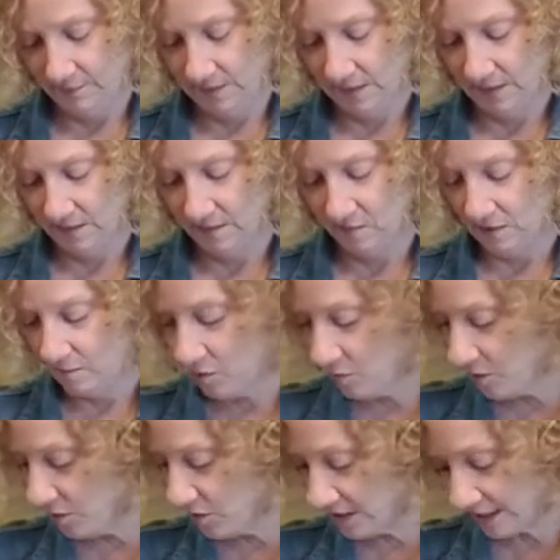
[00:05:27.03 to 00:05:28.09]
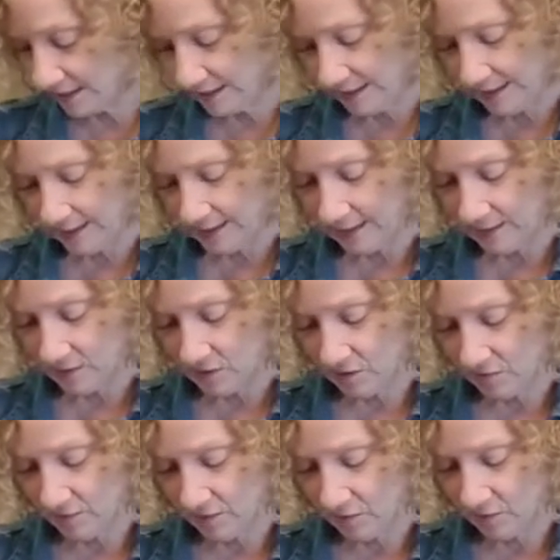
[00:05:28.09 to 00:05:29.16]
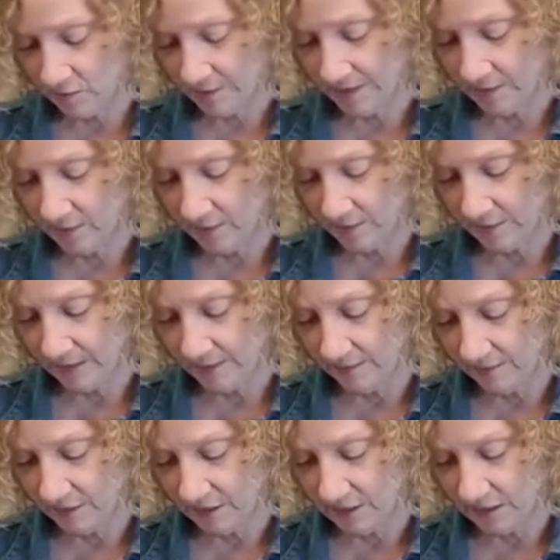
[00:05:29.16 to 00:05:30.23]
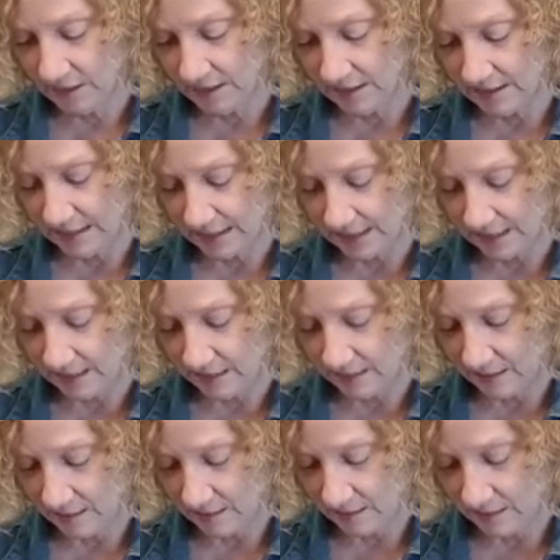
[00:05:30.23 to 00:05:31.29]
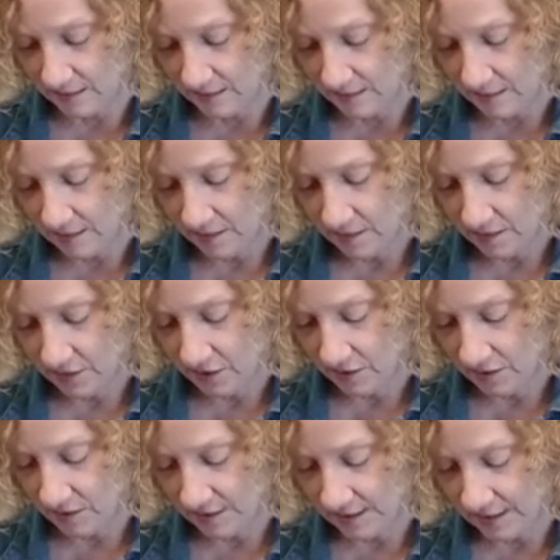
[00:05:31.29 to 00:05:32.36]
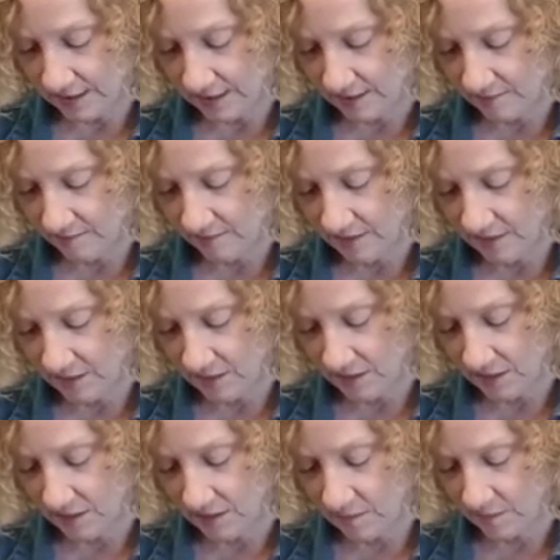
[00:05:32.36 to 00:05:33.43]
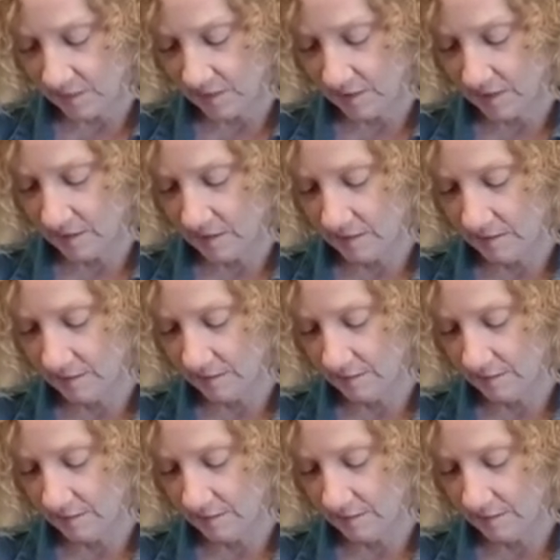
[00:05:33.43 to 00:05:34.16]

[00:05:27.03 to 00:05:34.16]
So I'm almost at the end, so if you will bear with me for just a second, surely I can finish this part.